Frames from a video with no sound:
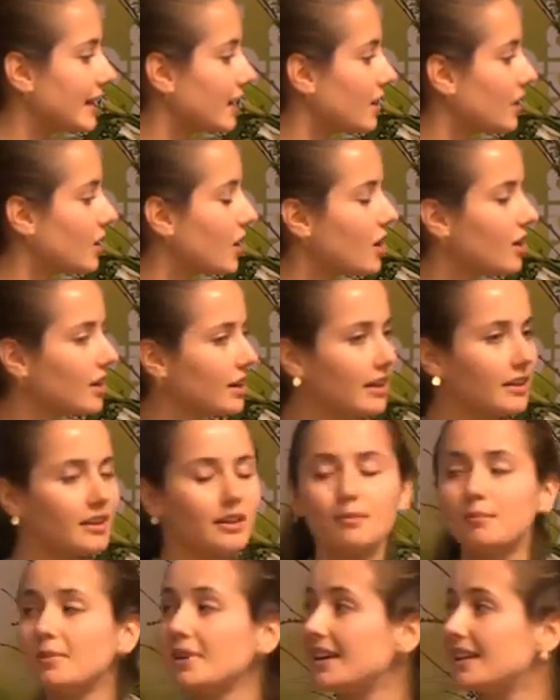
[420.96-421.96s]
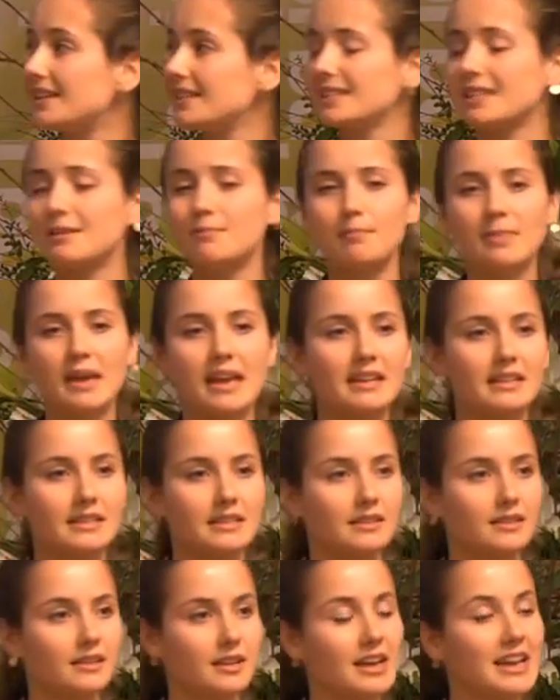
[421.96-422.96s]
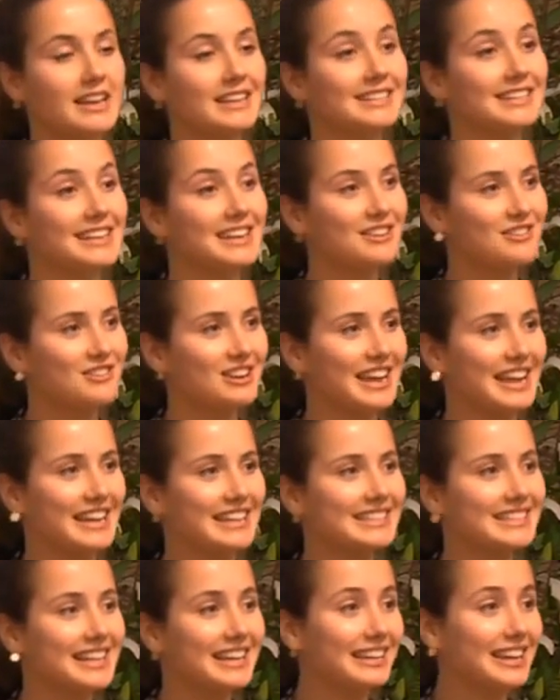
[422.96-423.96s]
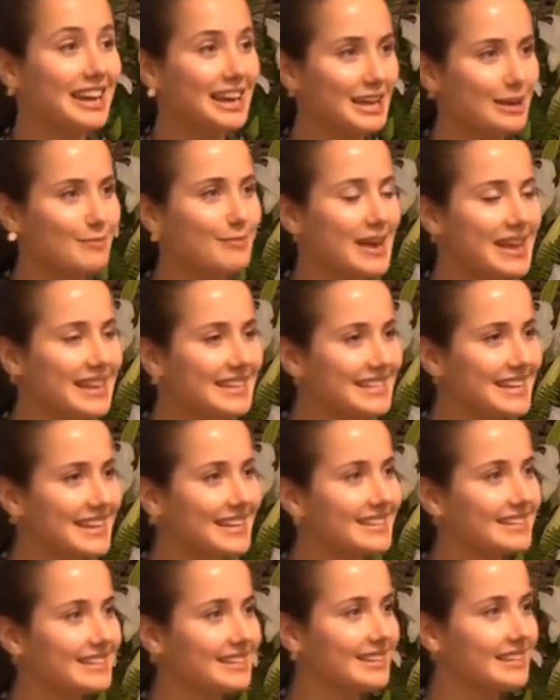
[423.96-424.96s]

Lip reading: Cochlear implants and hearing aids are like a band-aid.